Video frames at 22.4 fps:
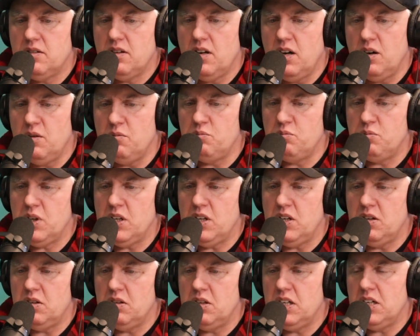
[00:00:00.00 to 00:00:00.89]

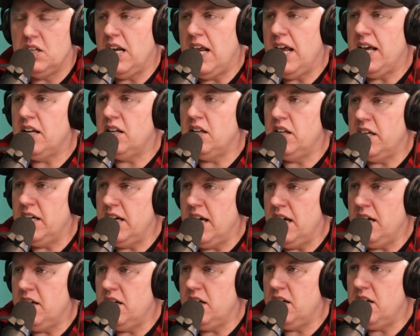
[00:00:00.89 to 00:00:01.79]
in an angling
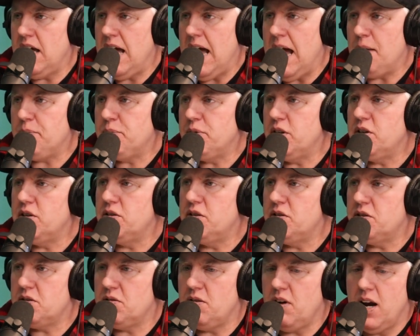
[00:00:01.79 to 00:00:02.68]
app that you
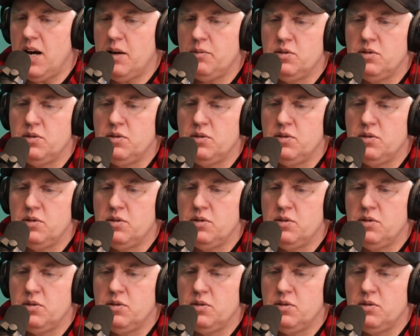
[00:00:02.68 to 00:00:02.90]
described